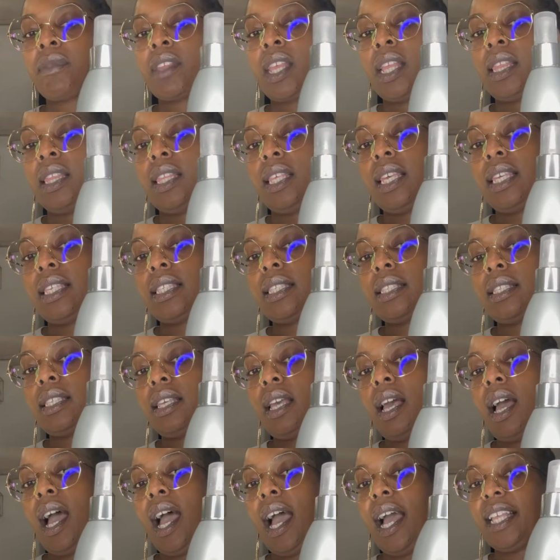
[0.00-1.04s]
this
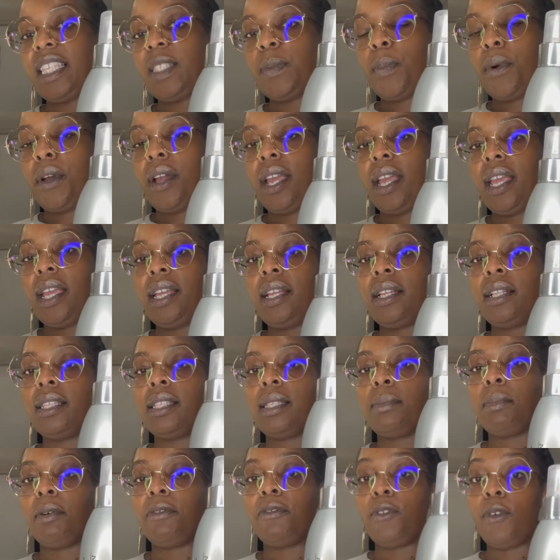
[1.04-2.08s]
hot spray
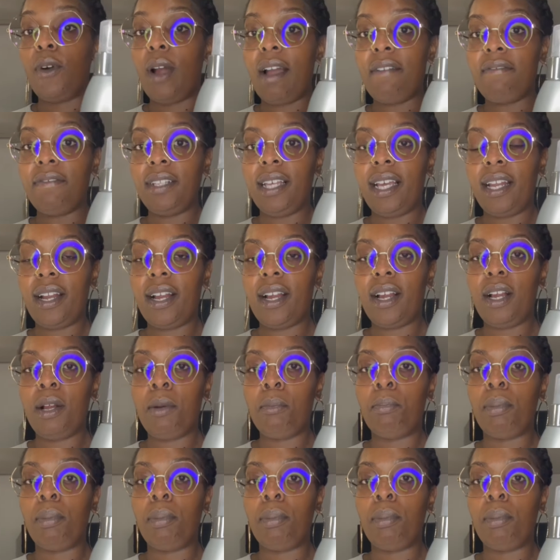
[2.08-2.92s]
before I flat iron.